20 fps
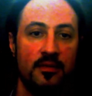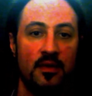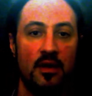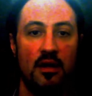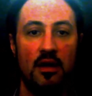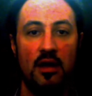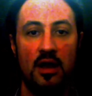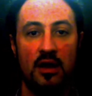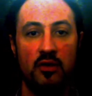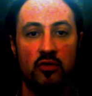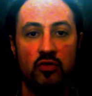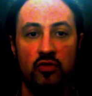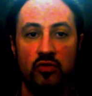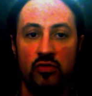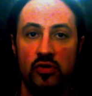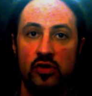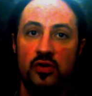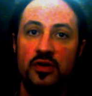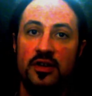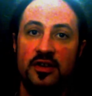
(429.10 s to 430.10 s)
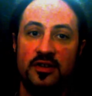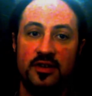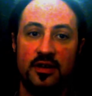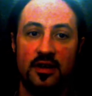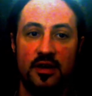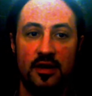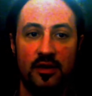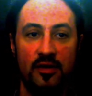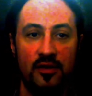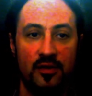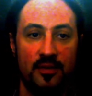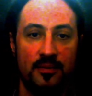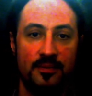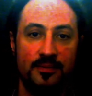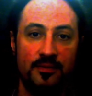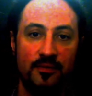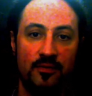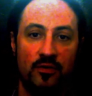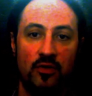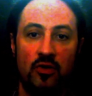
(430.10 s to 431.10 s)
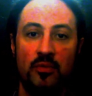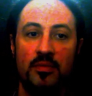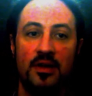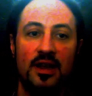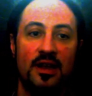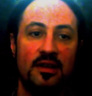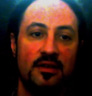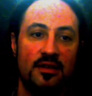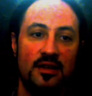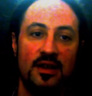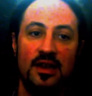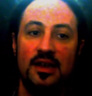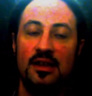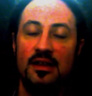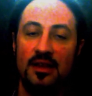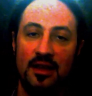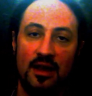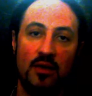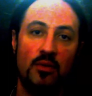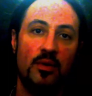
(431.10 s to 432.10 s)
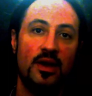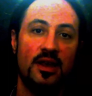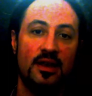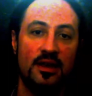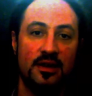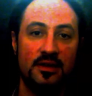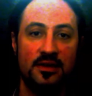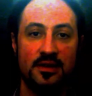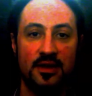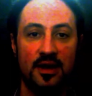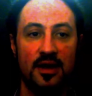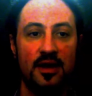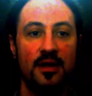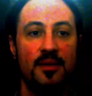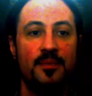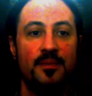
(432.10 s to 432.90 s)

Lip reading: our true desires formulated in that waking state.